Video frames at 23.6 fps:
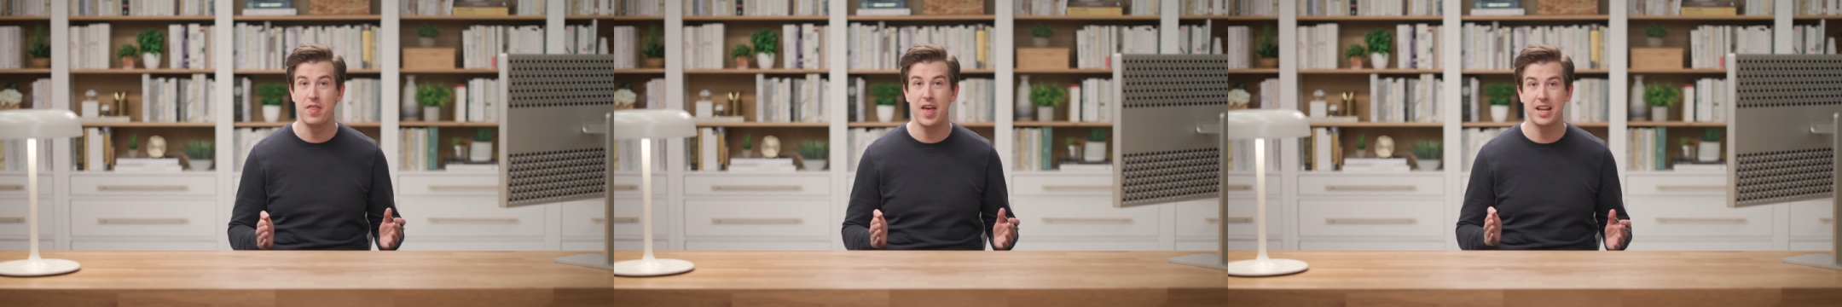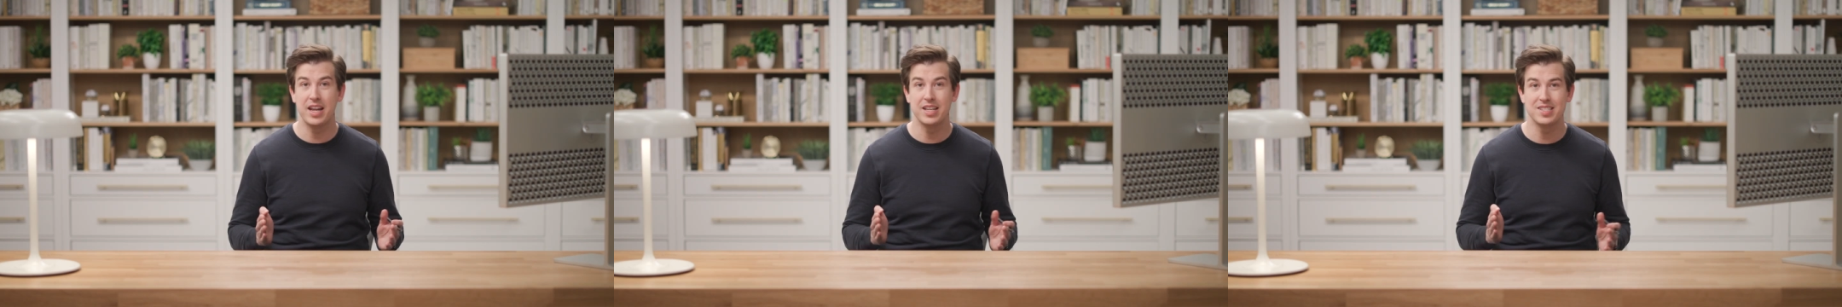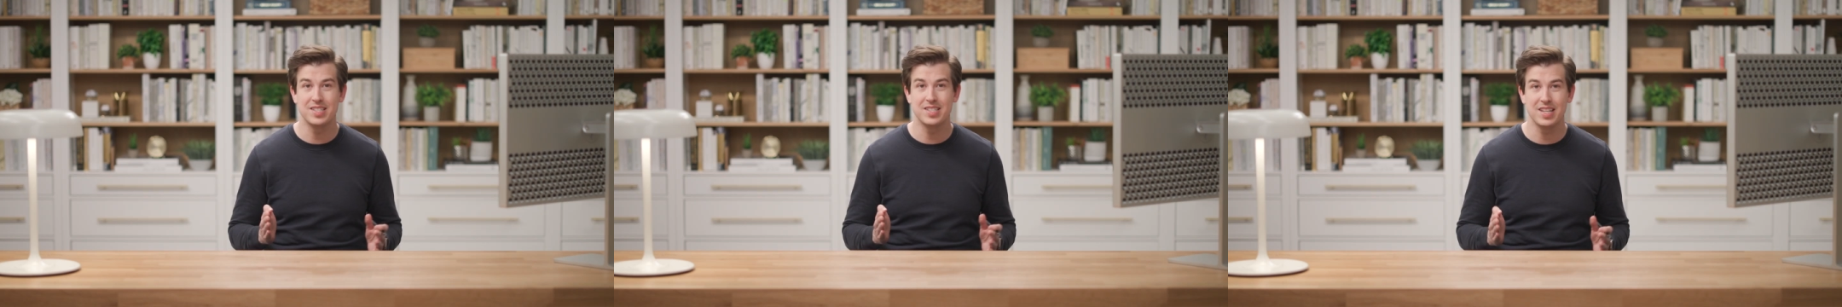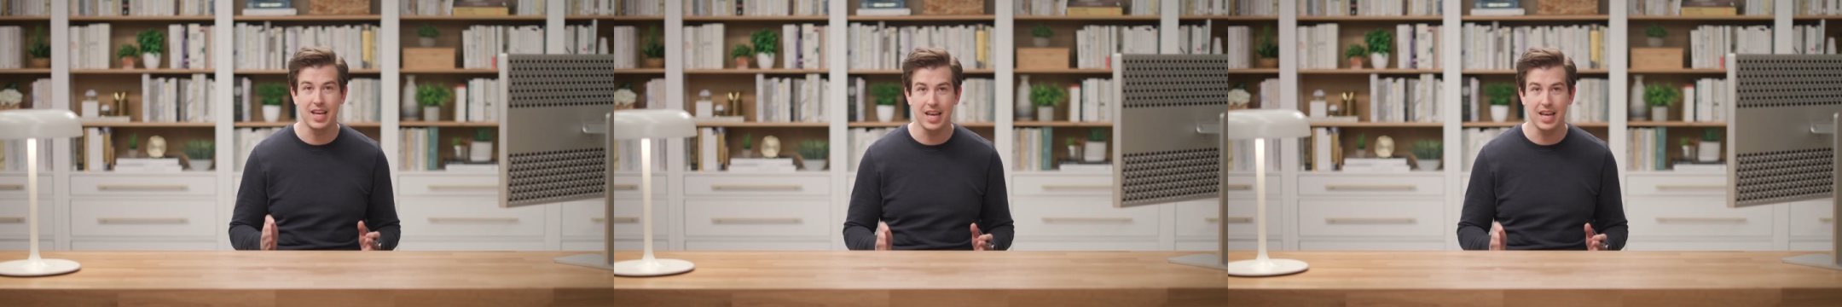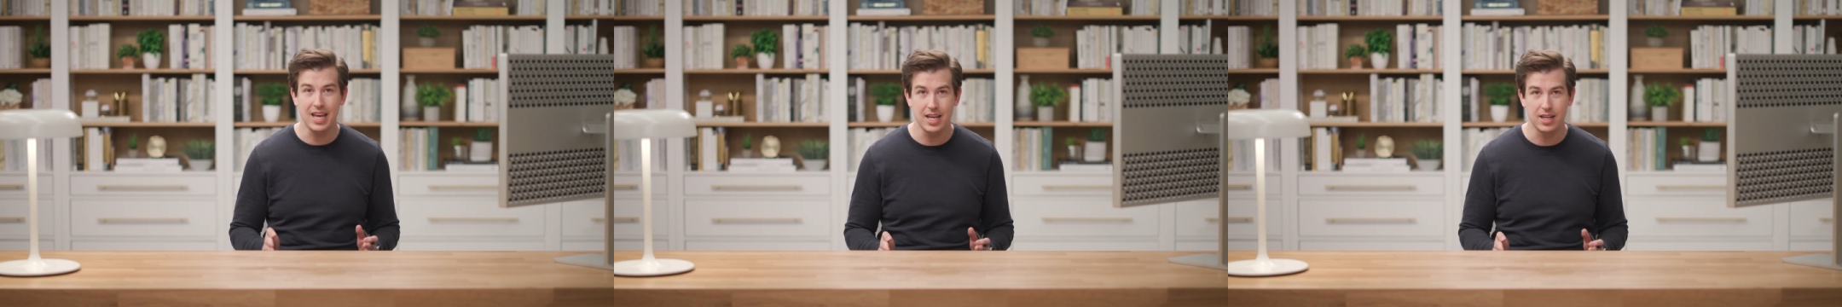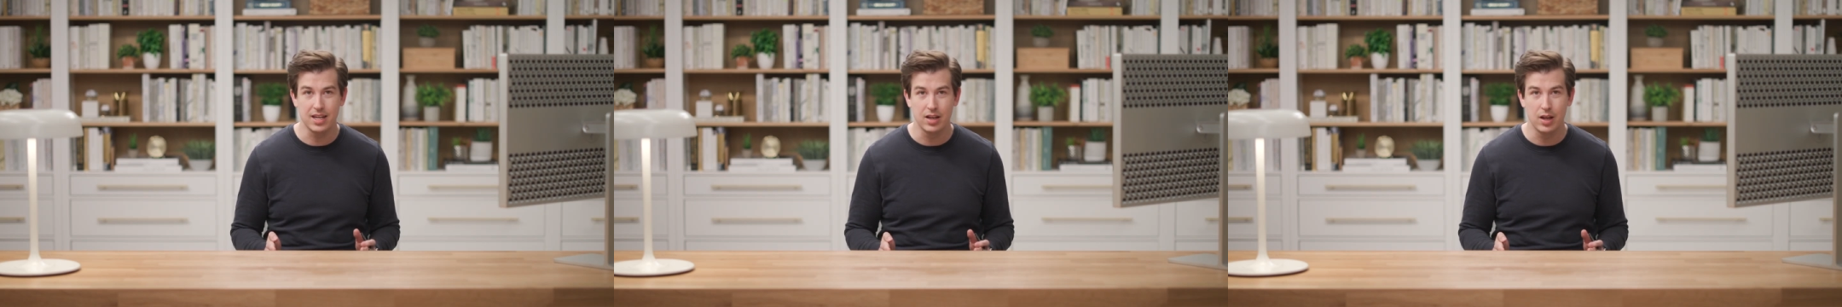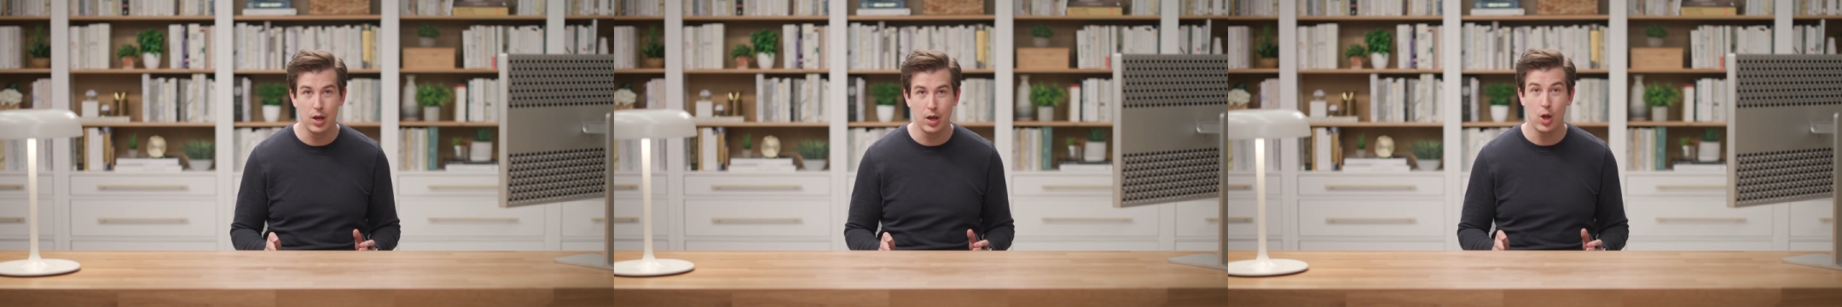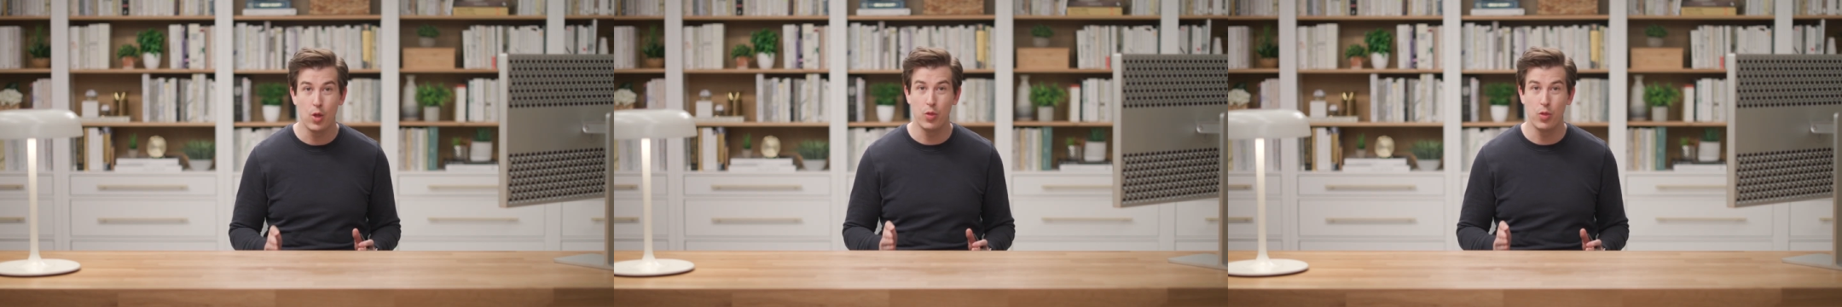That is
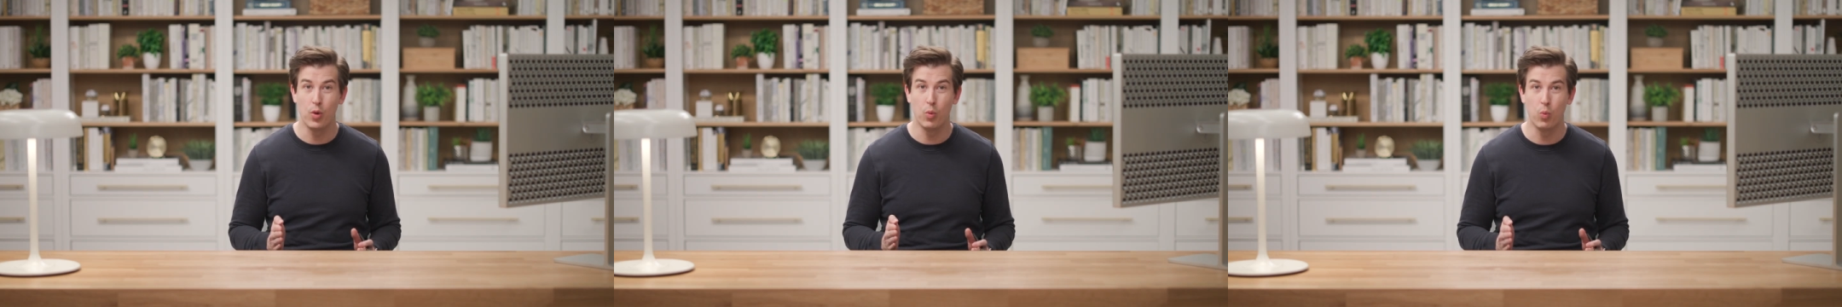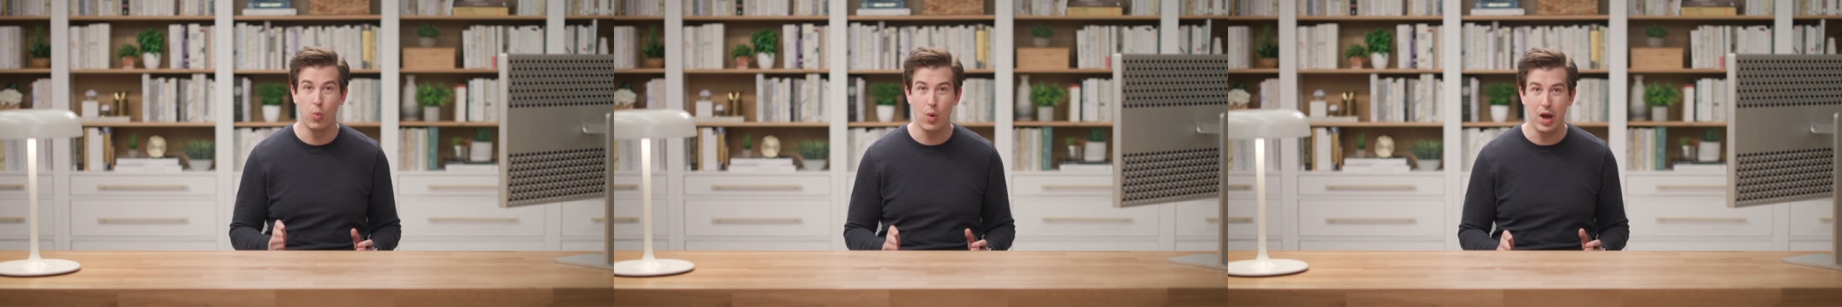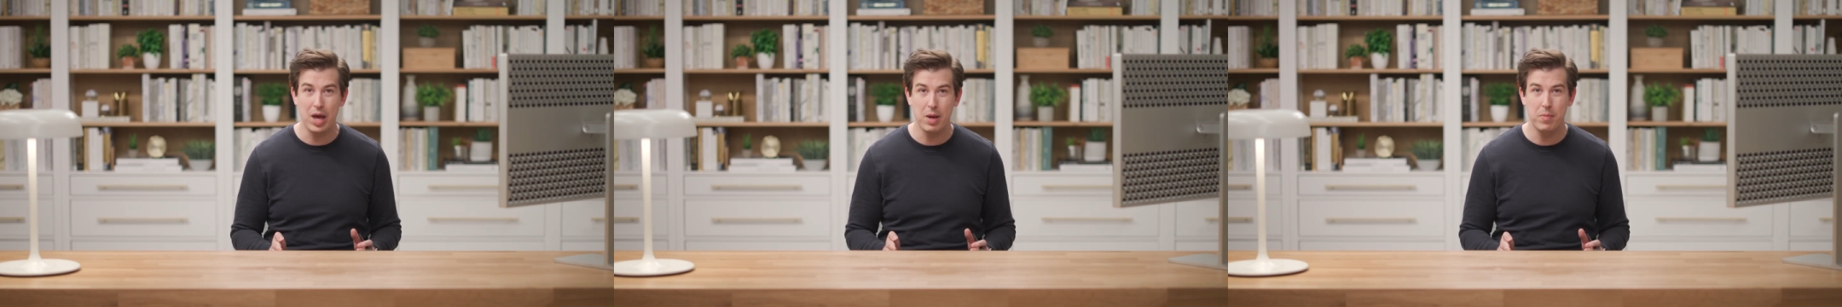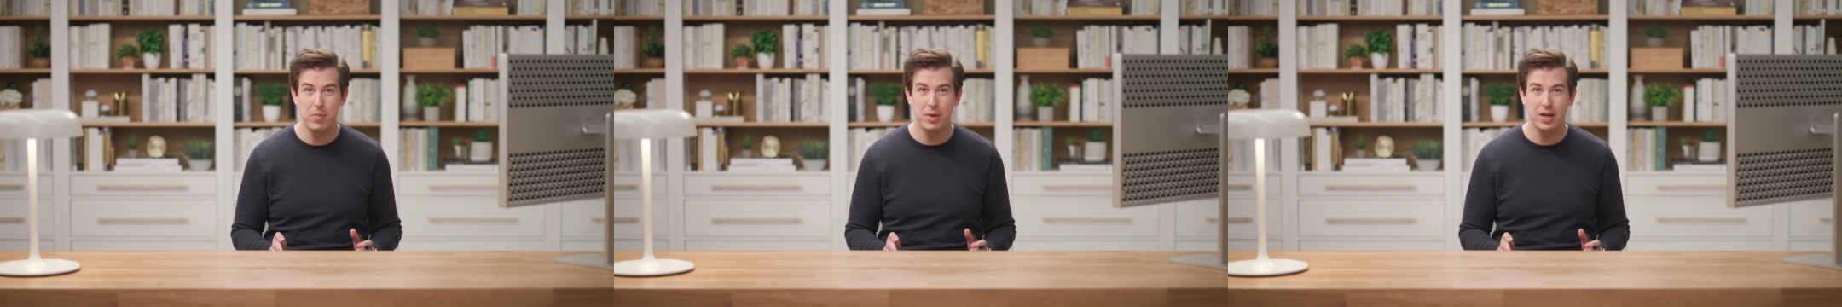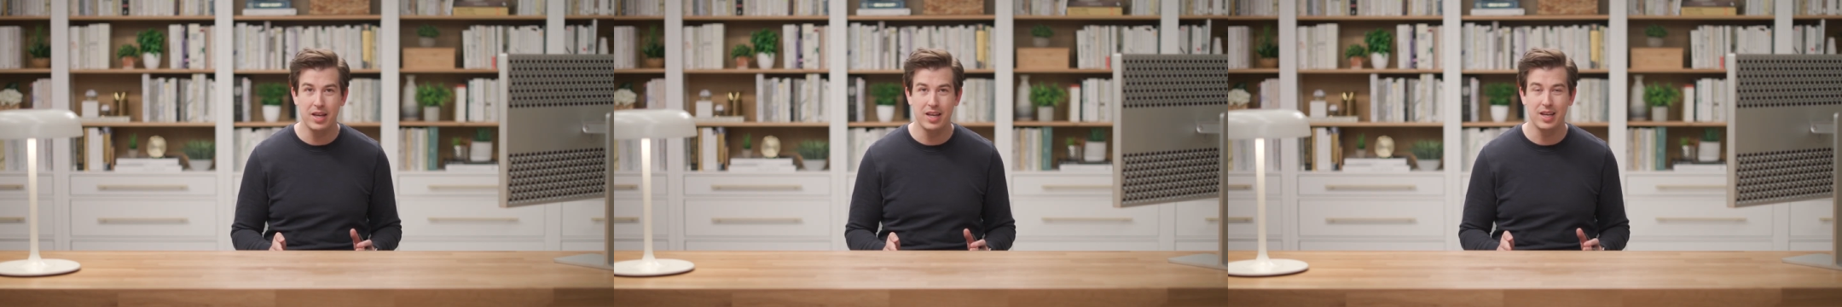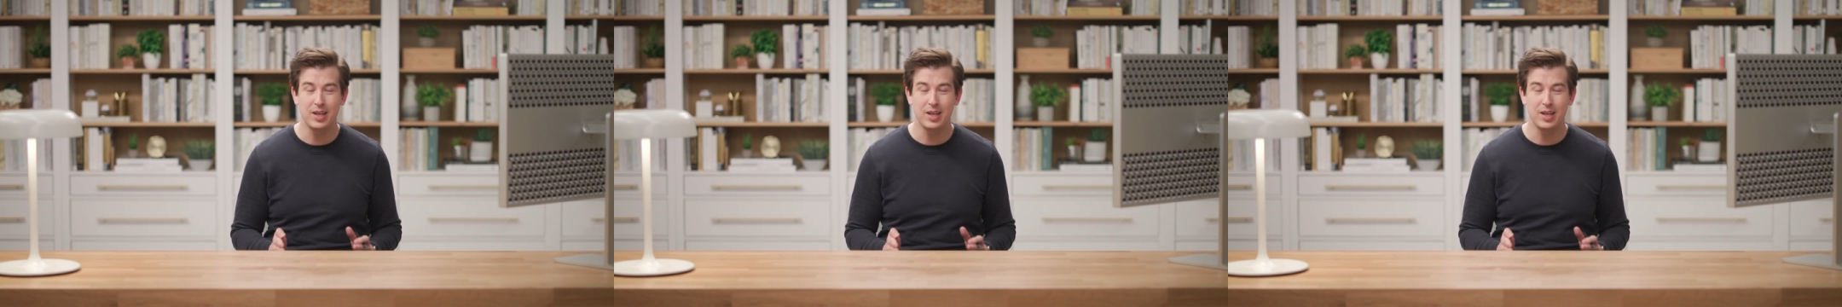it. The web